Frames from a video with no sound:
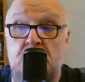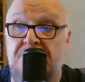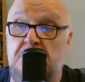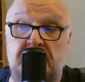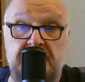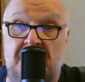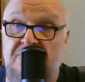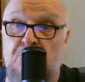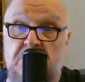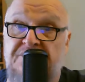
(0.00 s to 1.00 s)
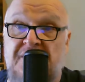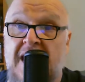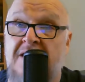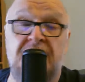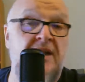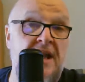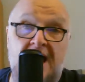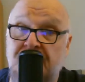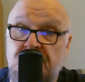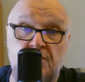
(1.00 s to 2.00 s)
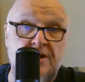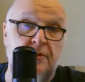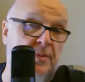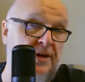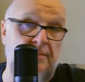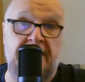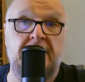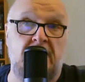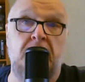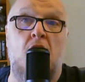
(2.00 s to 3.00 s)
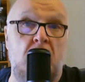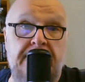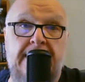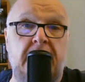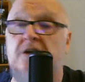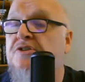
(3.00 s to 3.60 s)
everybody my 45. I've shown everybody my gun on air.